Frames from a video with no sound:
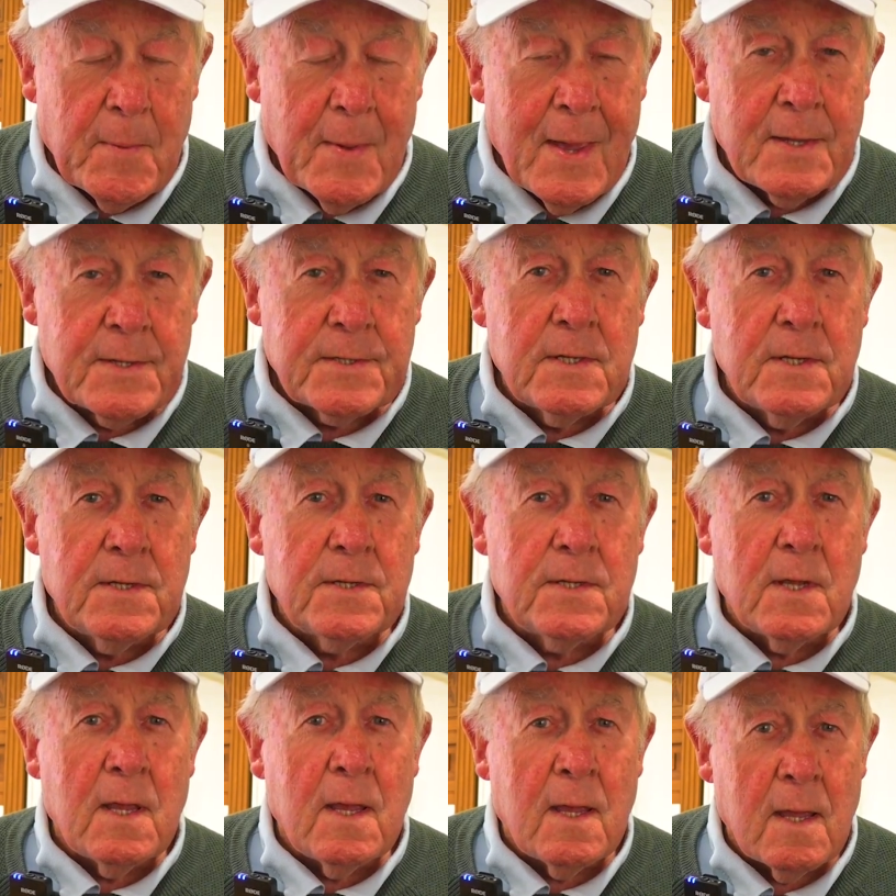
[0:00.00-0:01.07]

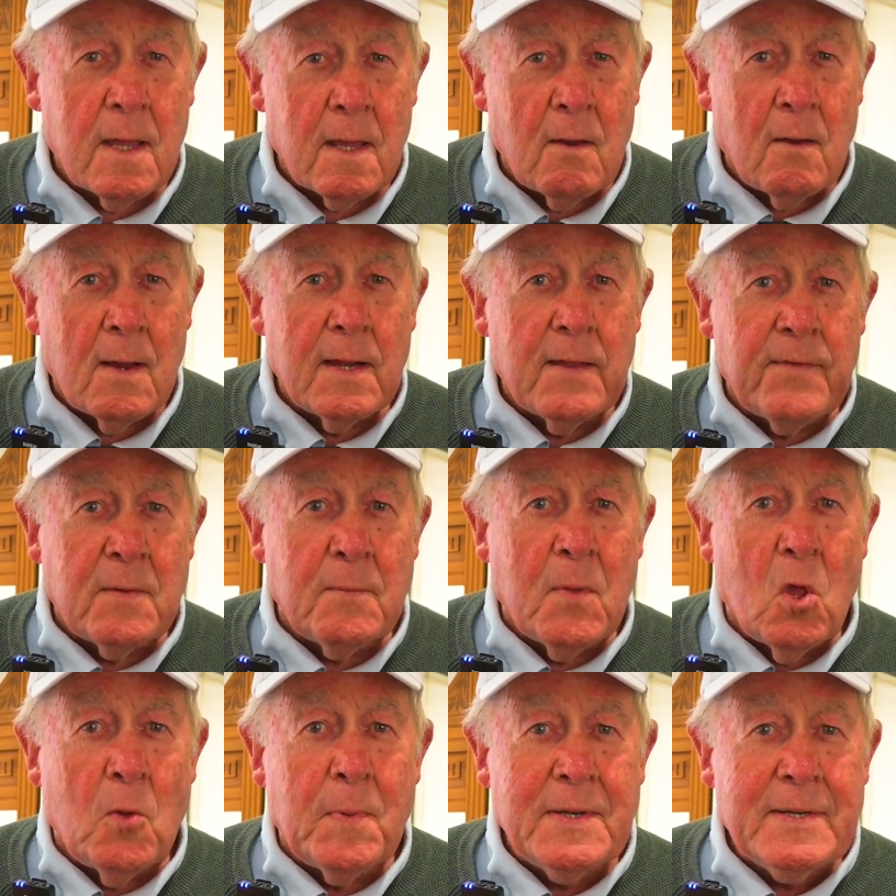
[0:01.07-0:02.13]
Masters. I live in
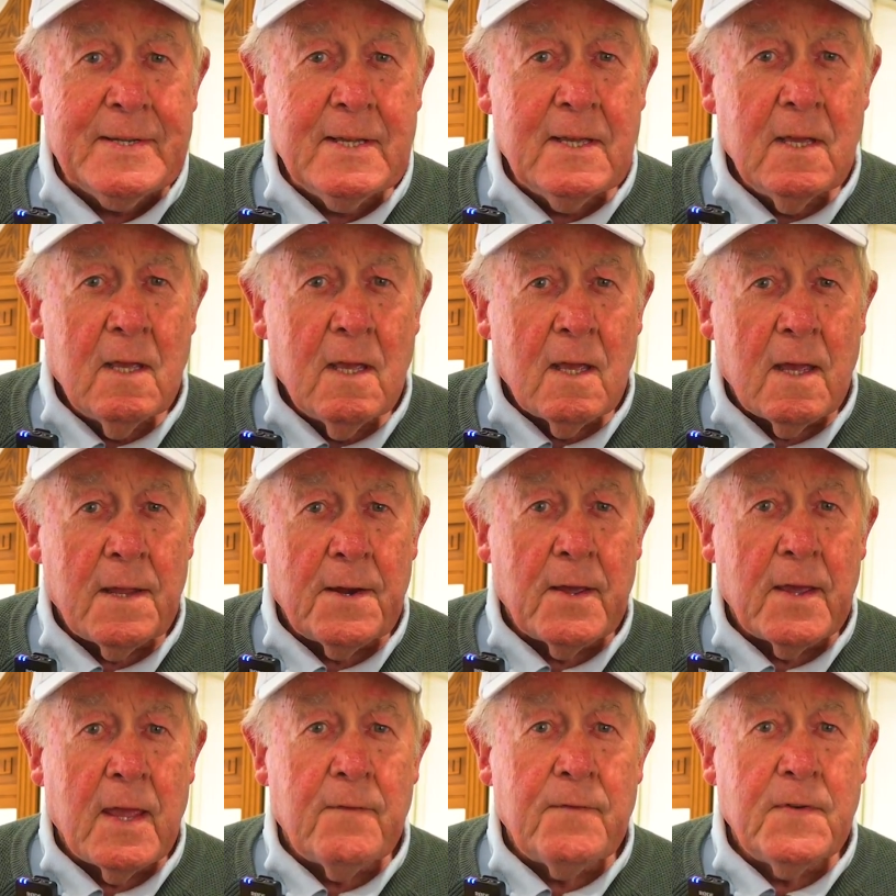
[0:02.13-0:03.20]
Melbourne and
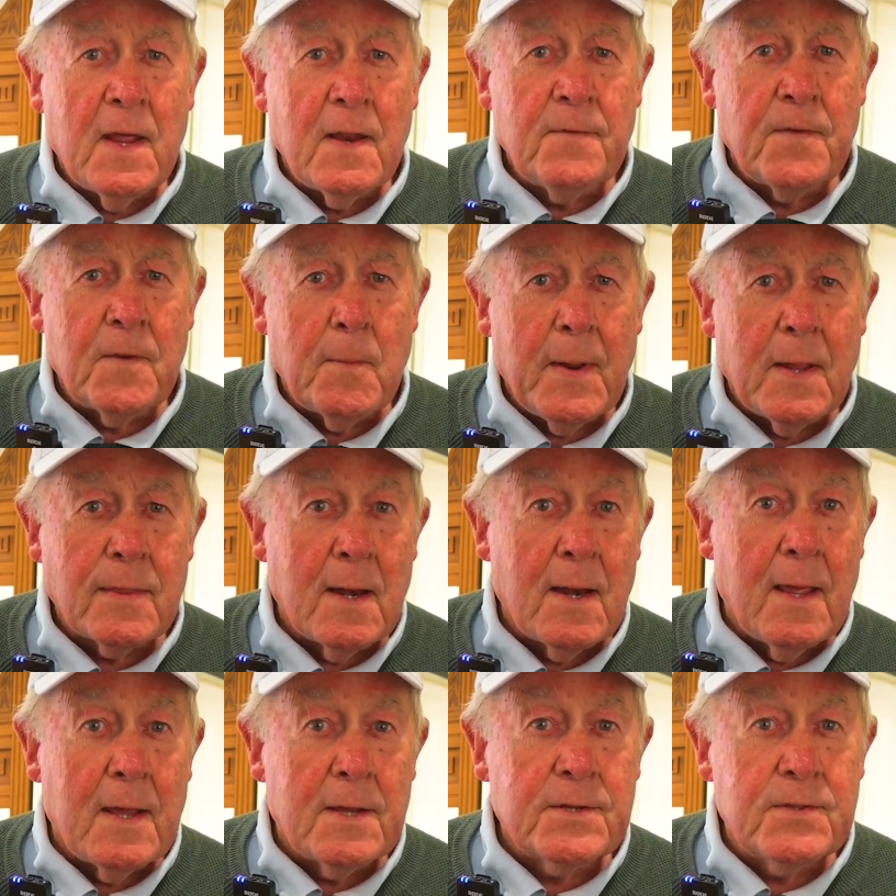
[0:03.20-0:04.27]
I have done for about the
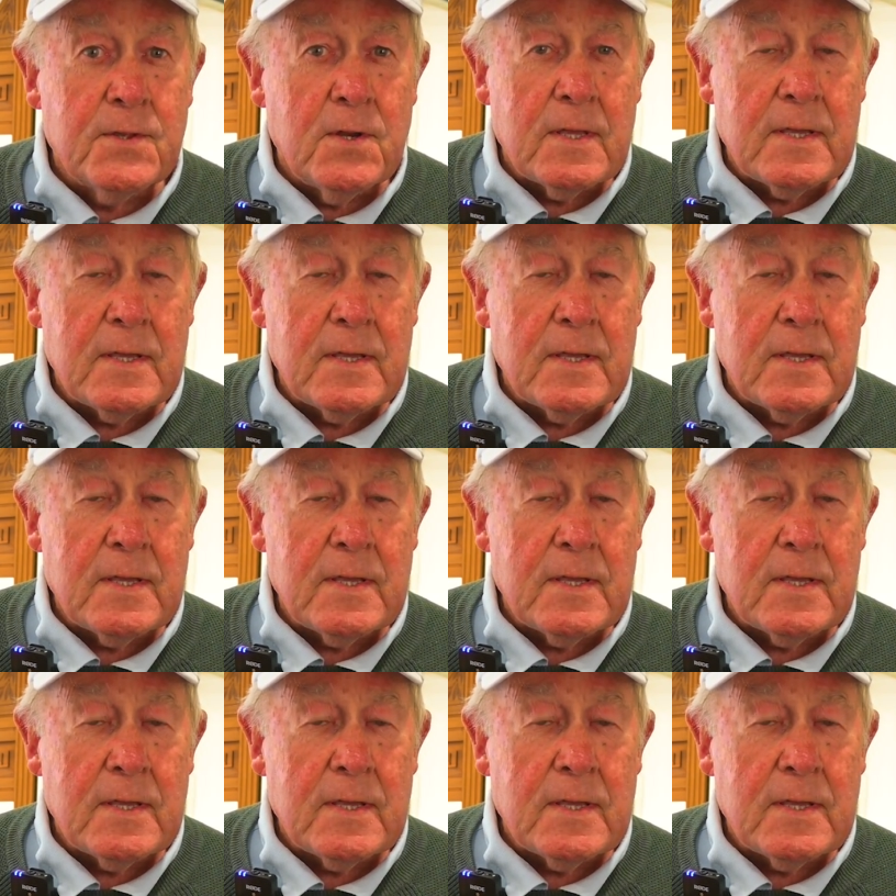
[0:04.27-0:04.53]
last 30